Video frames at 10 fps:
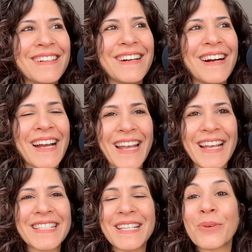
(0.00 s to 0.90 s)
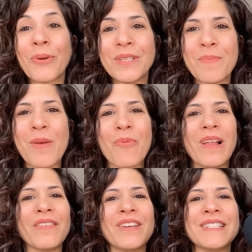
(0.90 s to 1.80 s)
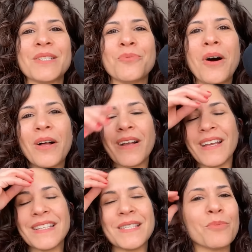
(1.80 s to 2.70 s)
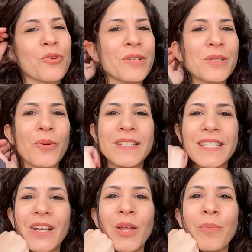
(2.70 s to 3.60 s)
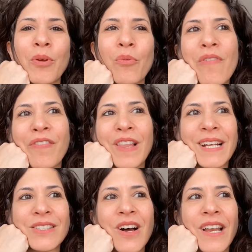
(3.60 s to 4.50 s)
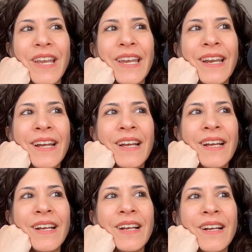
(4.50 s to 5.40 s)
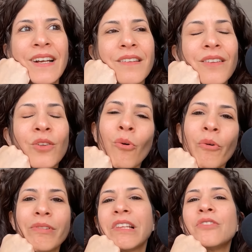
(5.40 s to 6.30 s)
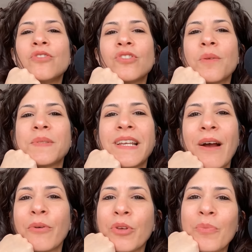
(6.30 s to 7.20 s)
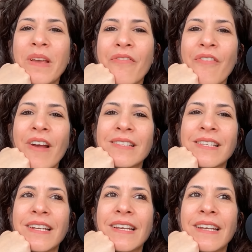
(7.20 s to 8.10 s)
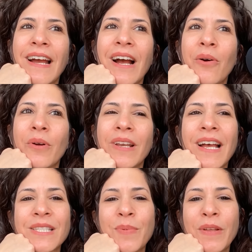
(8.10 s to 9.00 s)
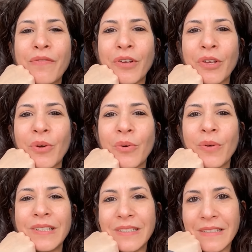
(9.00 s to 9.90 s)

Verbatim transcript: I guess it's going to be relevant as well, because I'm sure it's going to help you reflect on your relationships and how you make friends and how it has been for you in